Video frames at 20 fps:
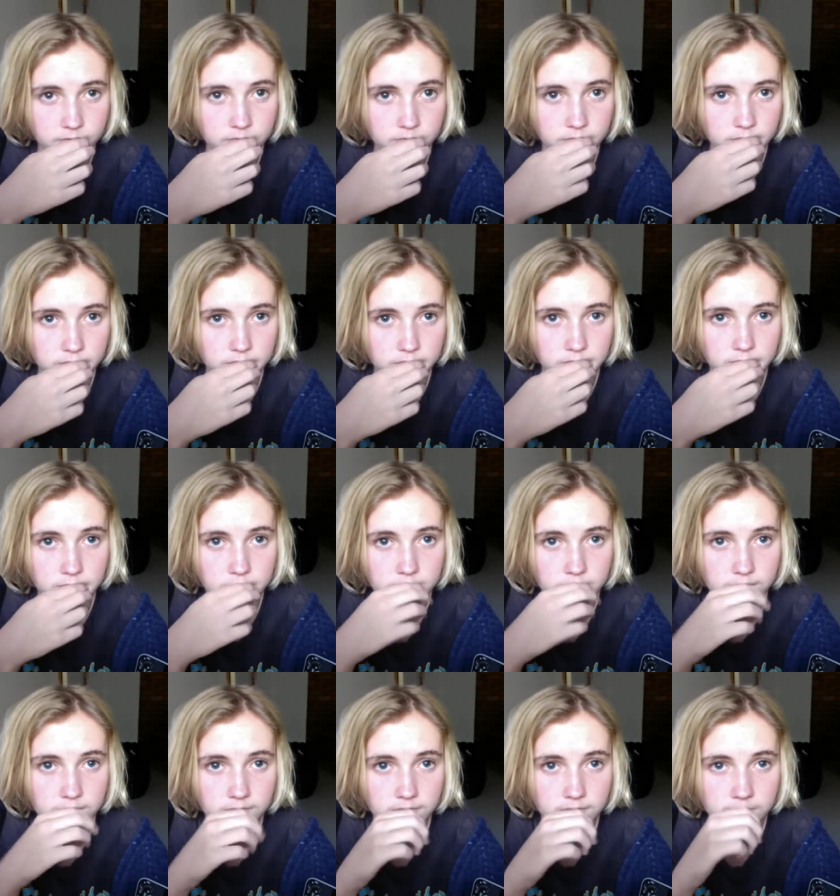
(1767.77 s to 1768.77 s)
It's so
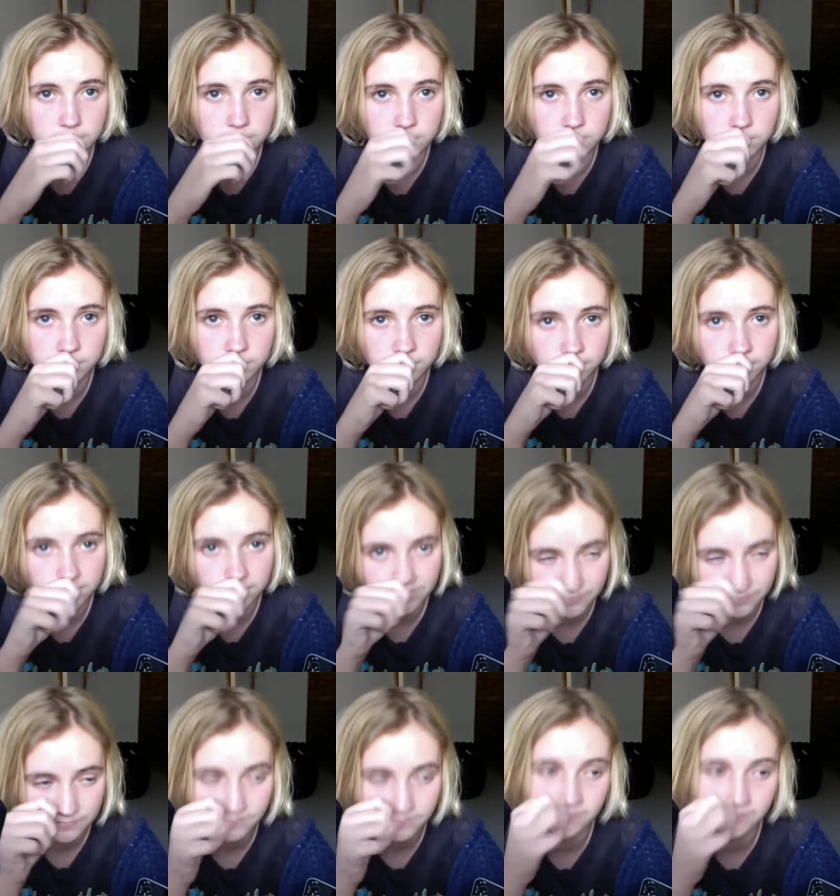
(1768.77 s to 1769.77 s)
funny. It's looking on
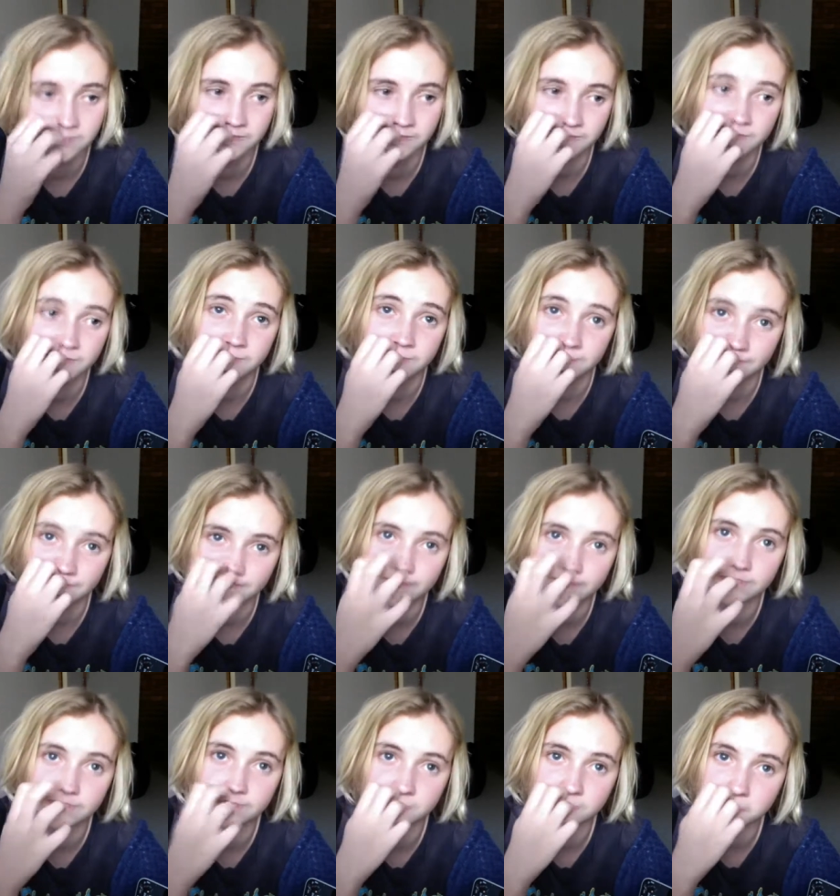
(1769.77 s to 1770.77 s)
Letterboxd. It says you've
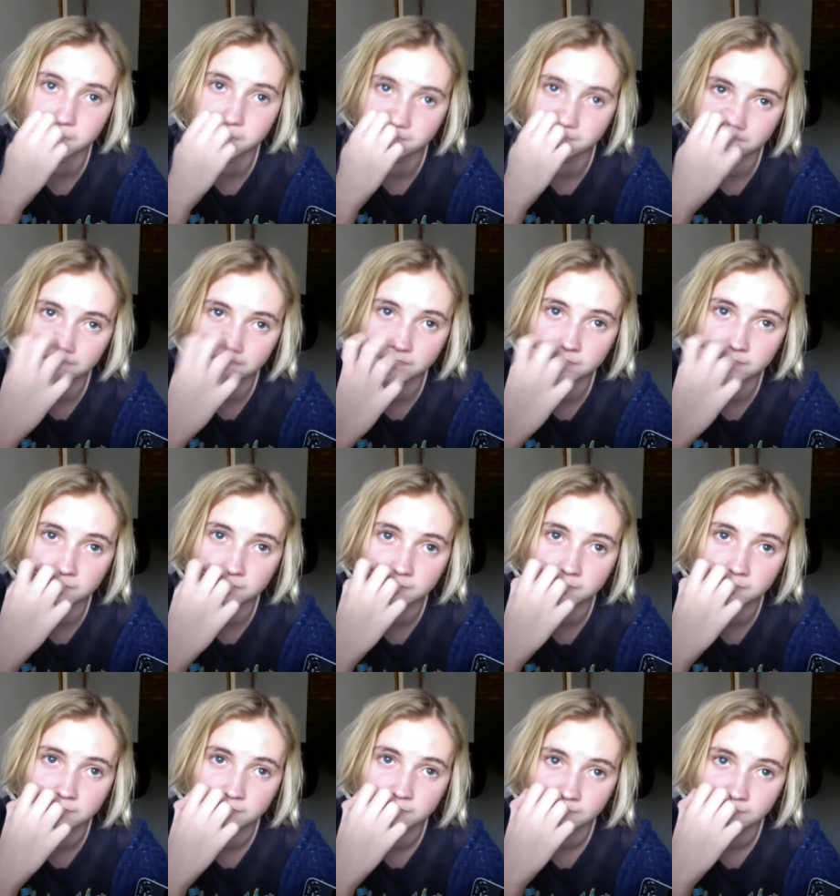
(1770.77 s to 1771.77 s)
reviewed this
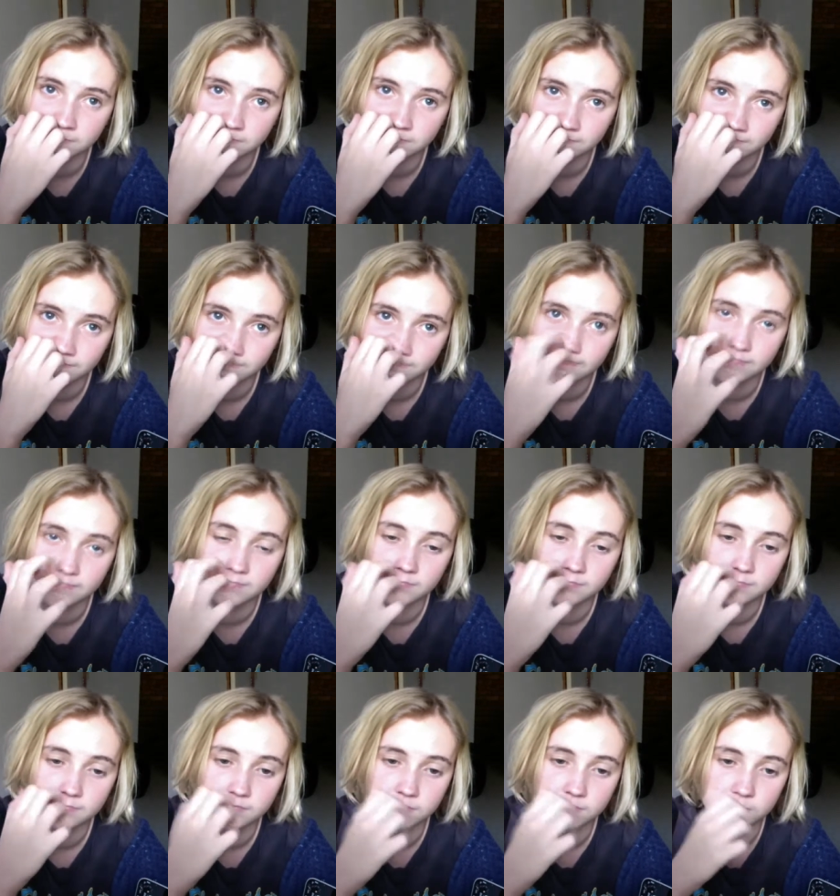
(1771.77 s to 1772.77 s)
film 3
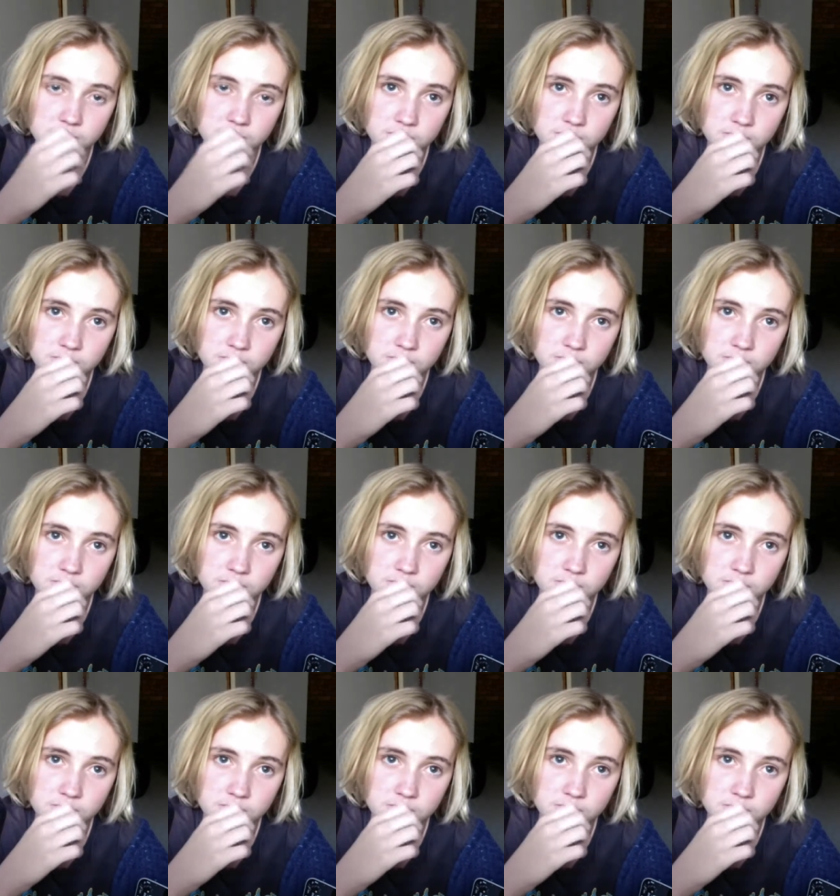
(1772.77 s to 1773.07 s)
times.